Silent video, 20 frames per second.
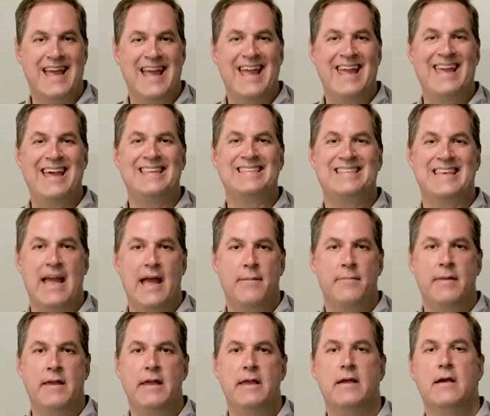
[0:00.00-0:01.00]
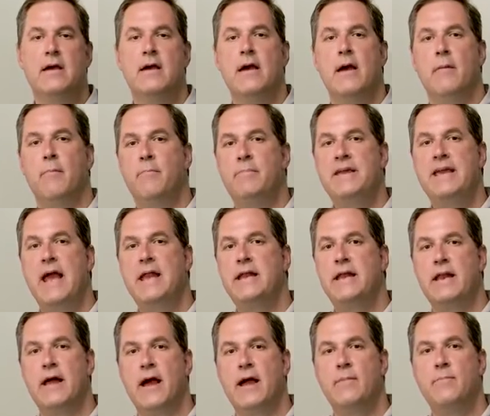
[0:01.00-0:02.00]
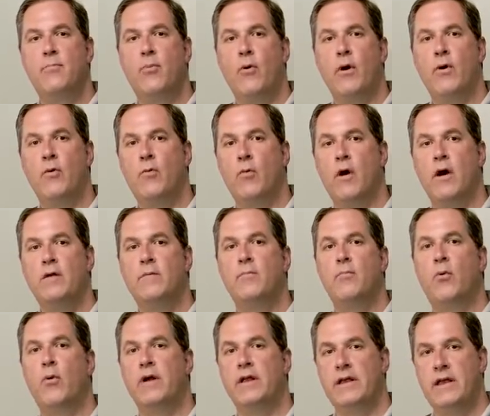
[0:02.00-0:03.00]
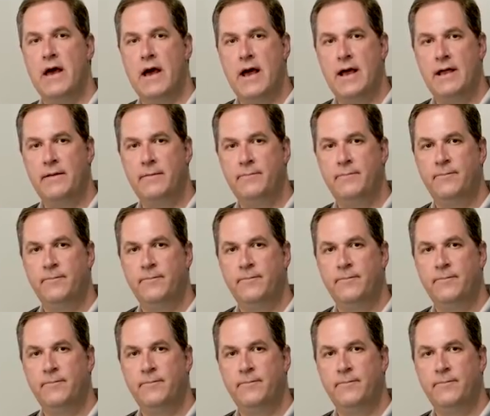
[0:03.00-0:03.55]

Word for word: A S M E B eighty-nine point one point nine.